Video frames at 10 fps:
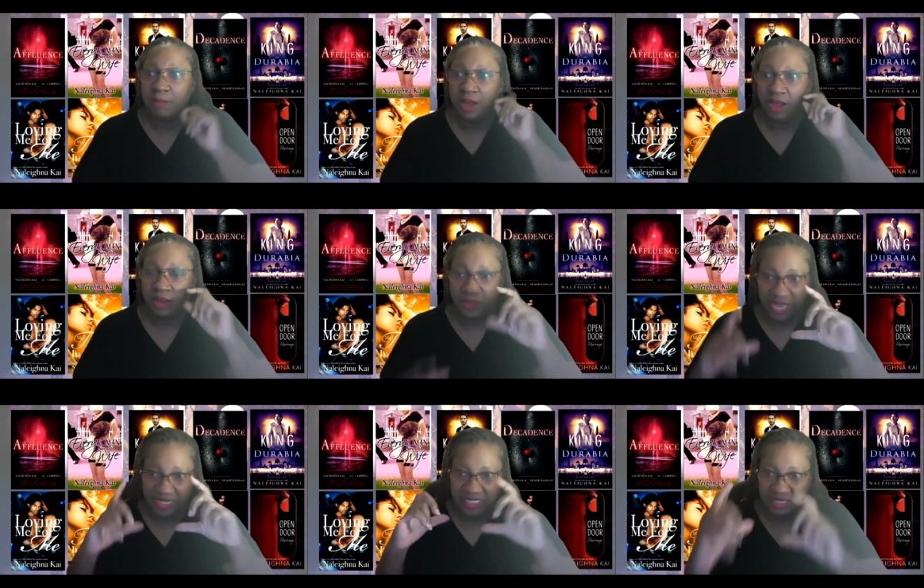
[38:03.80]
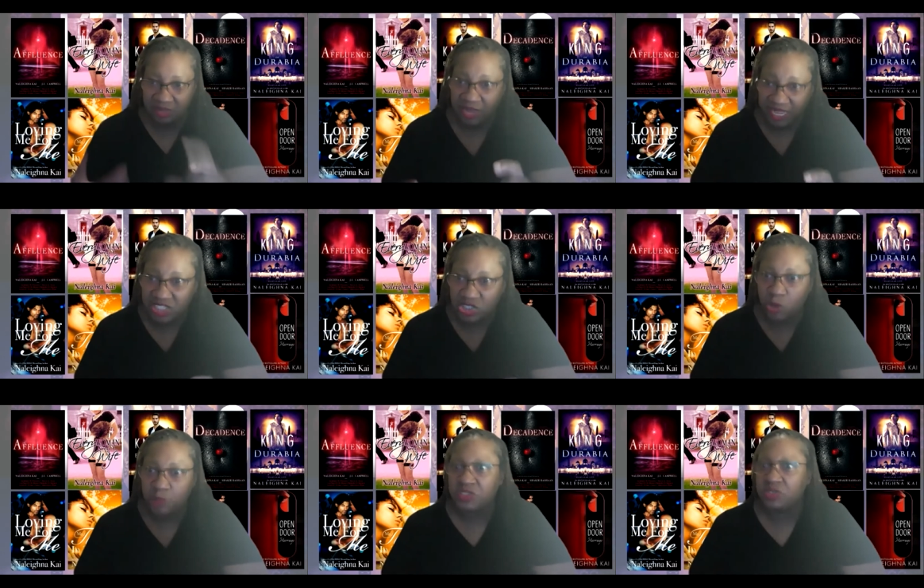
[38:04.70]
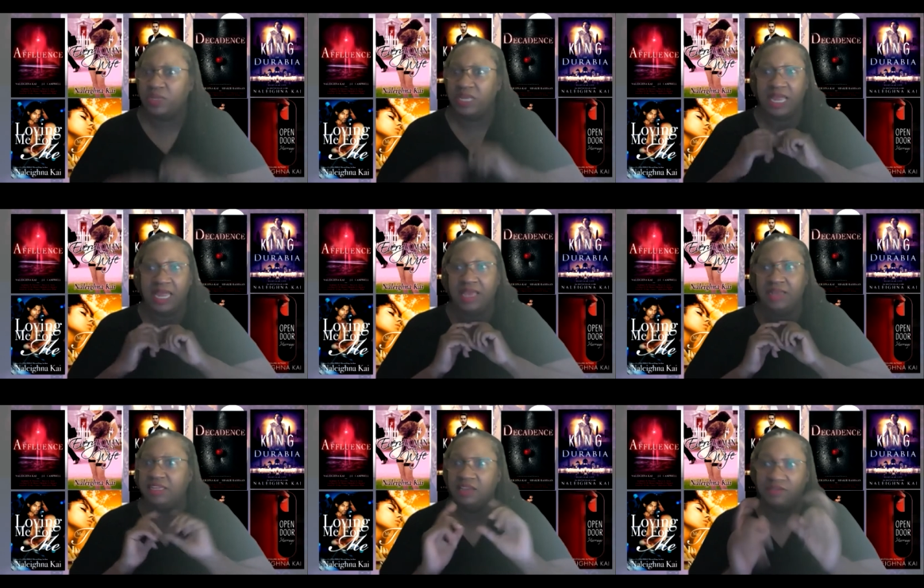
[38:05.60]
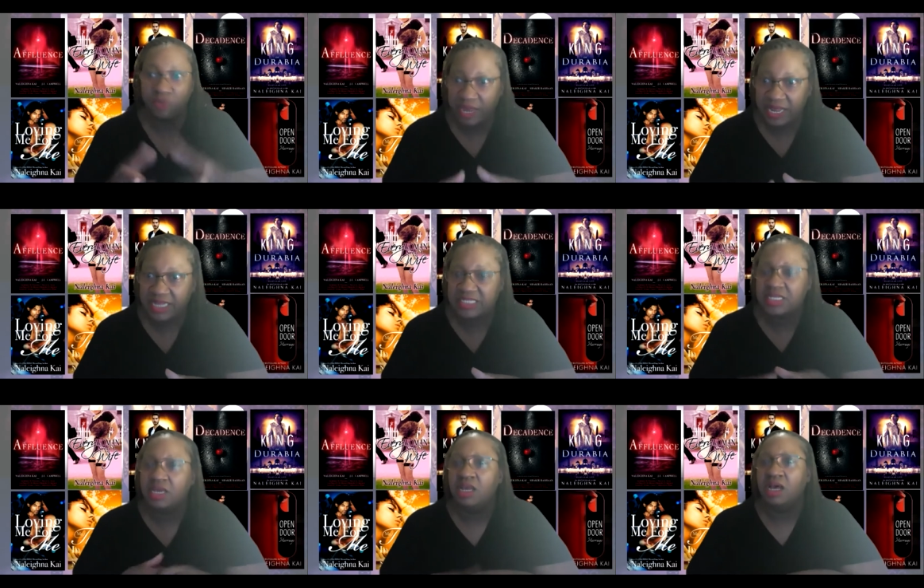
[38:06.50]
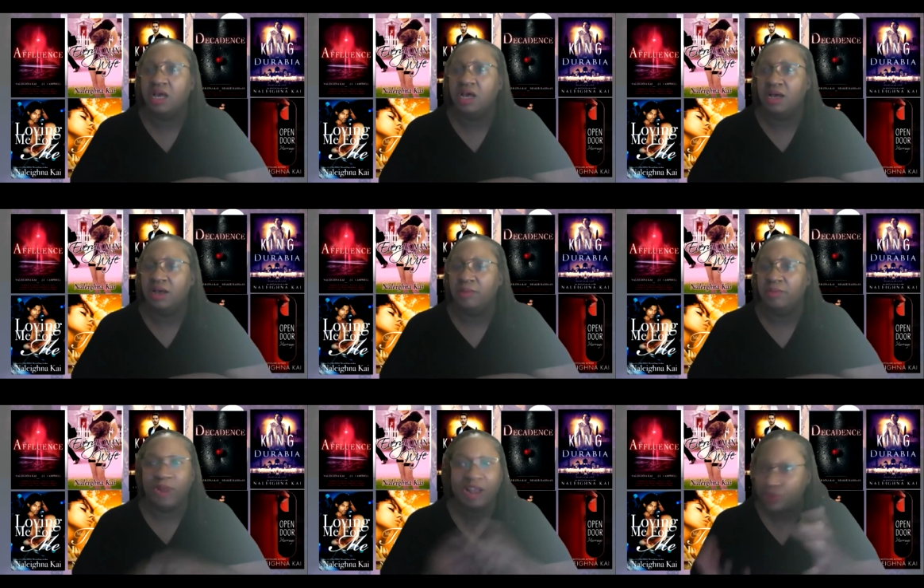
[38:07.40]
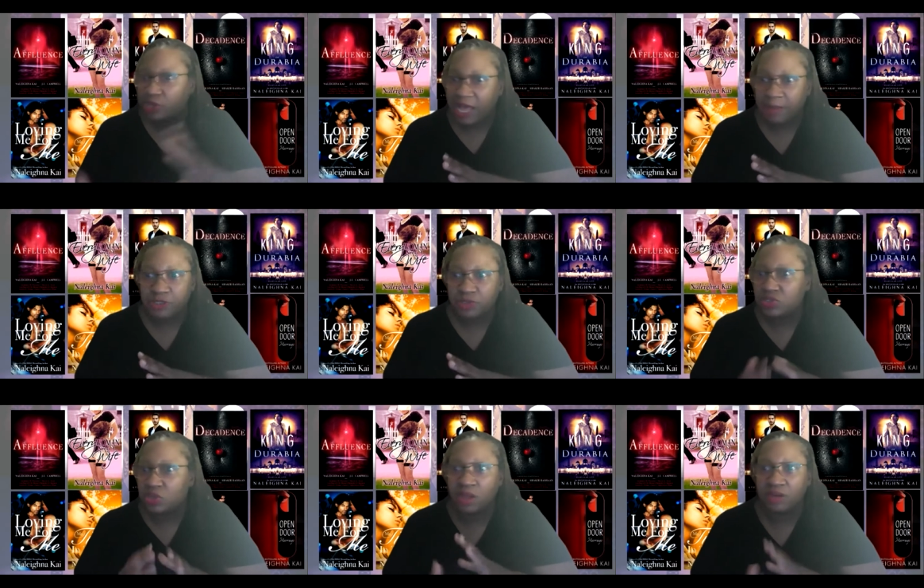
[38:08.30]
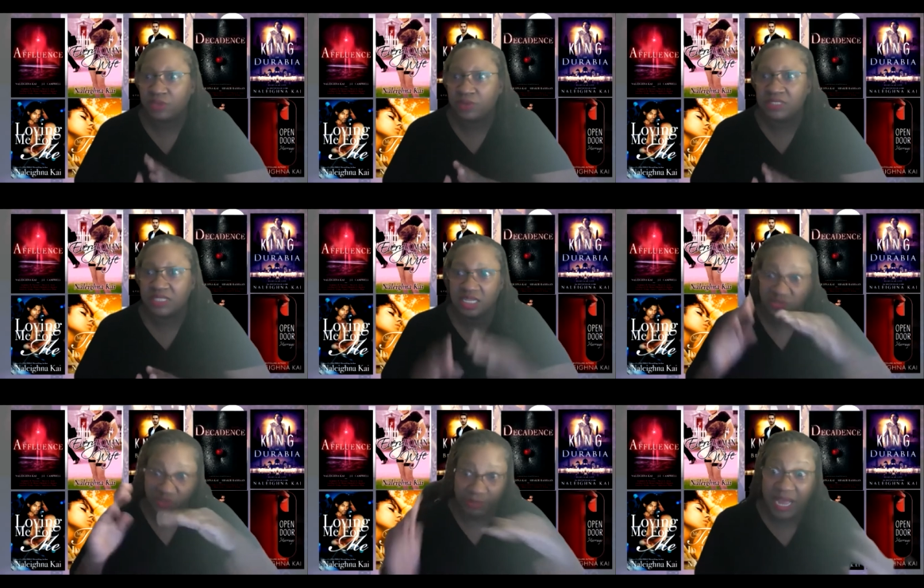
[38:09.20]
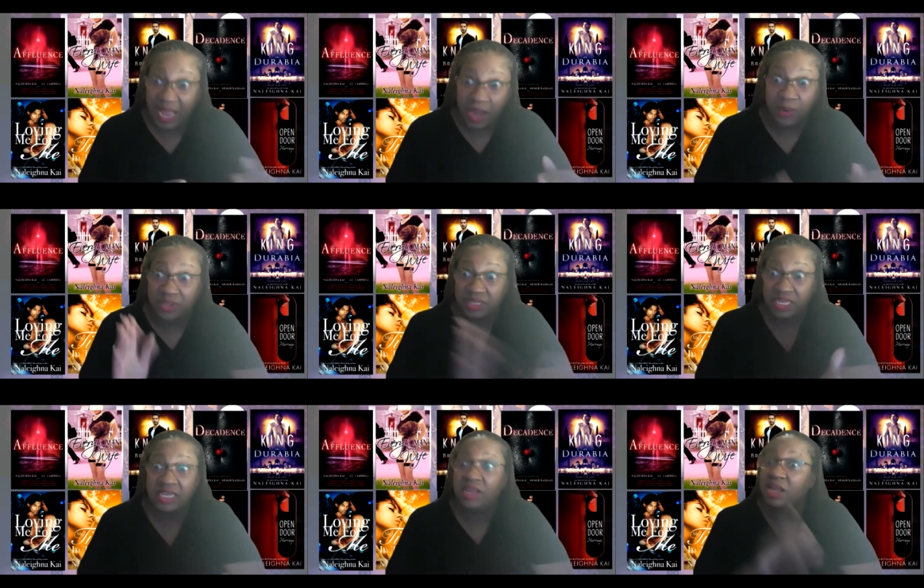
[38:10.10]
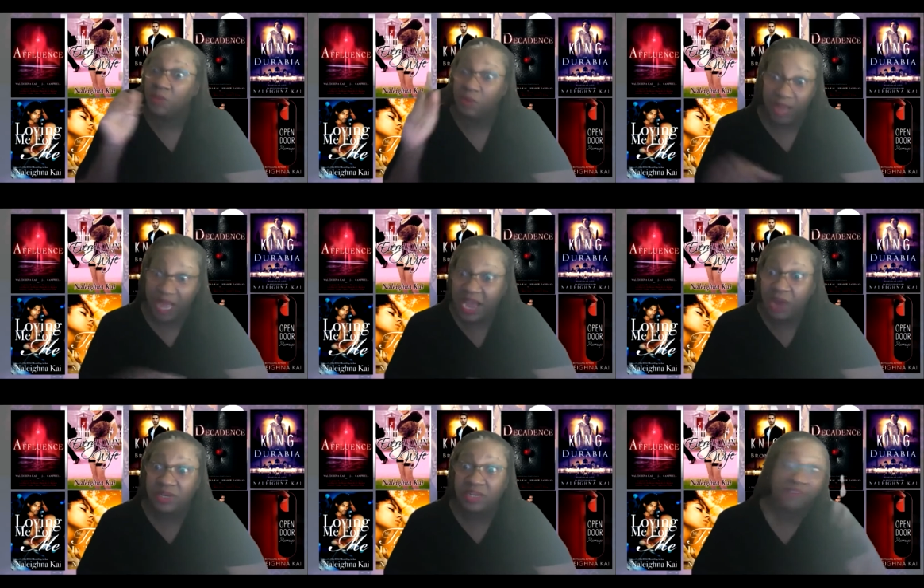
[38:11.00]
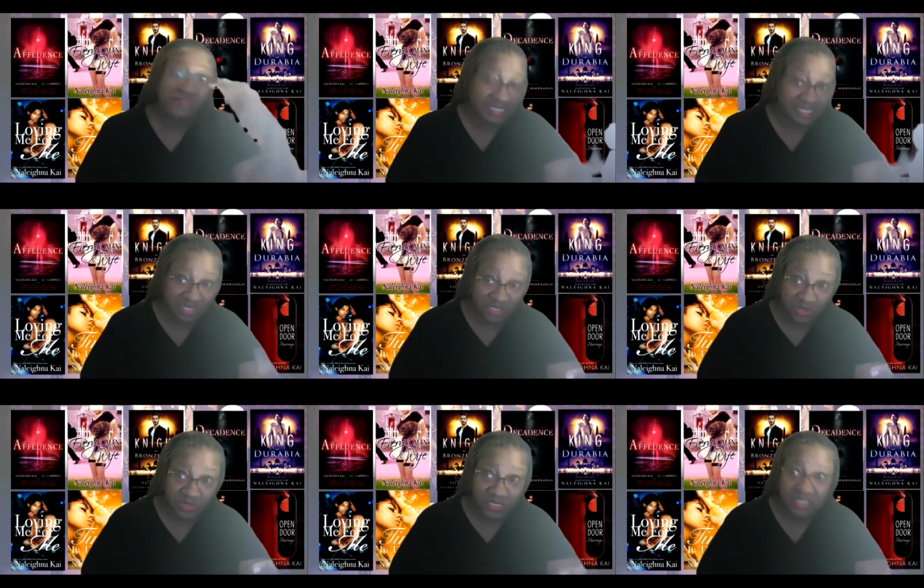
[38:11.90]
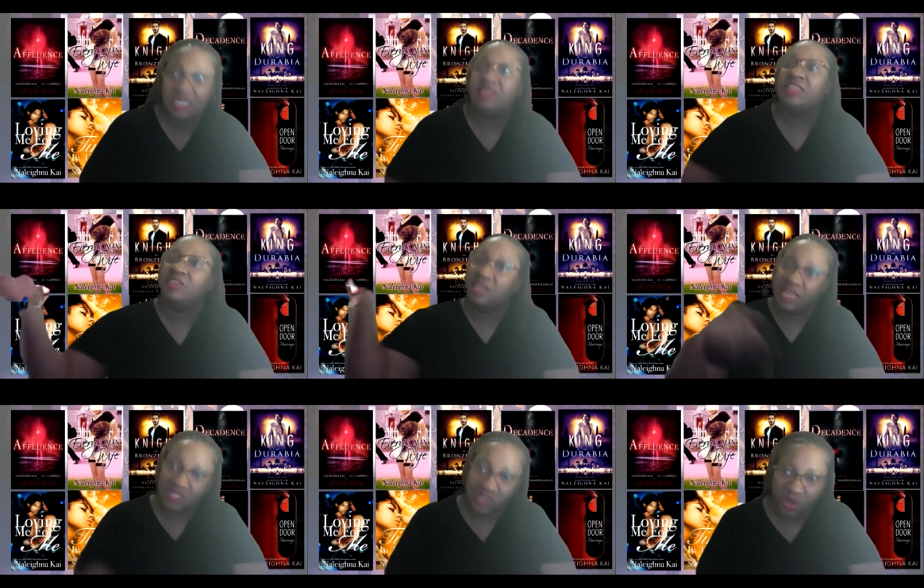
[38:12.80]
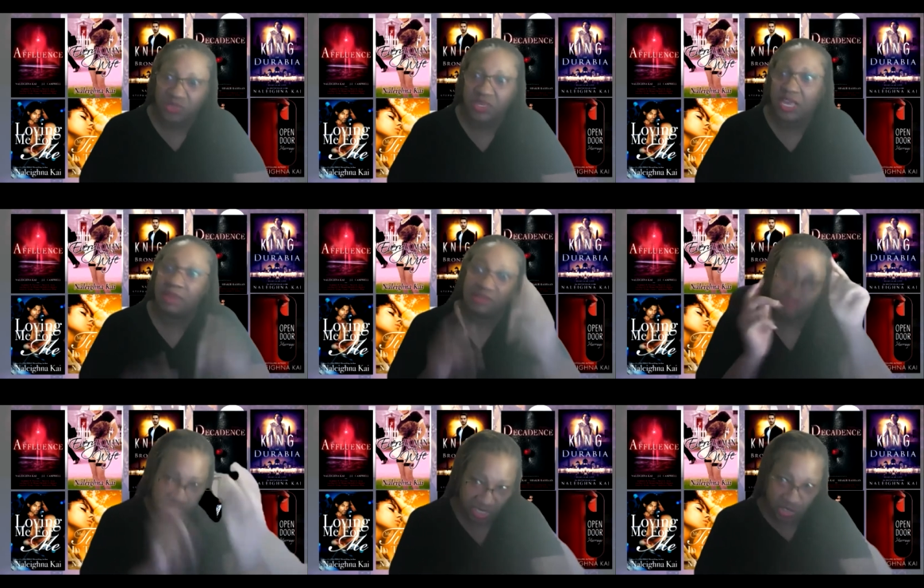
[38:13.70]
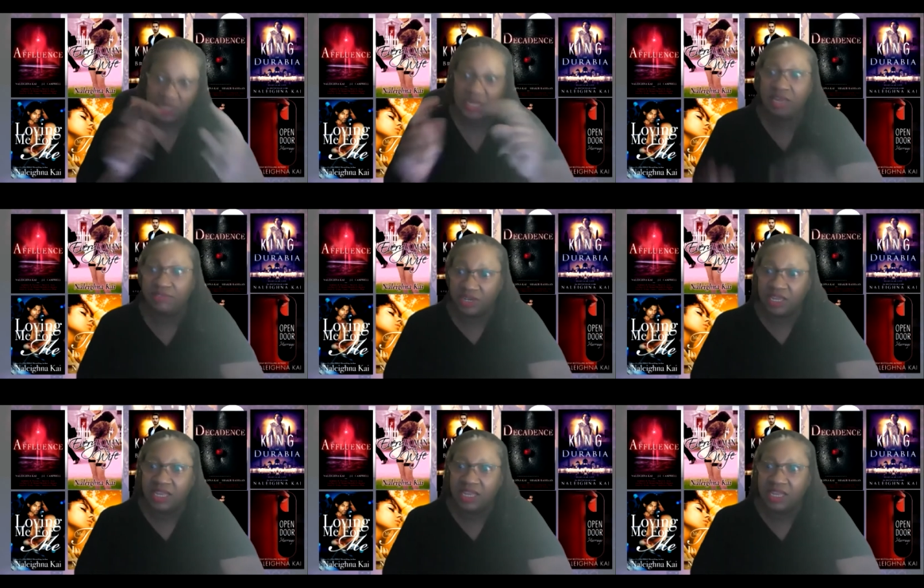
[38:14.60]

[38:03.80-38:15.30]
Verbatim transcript: Uh, we had excerpts, we had giveaways, um, Rafflecopters, all of those things for my hour. And then when my hour left, I said deuces. And then the next author came in from 10 to 11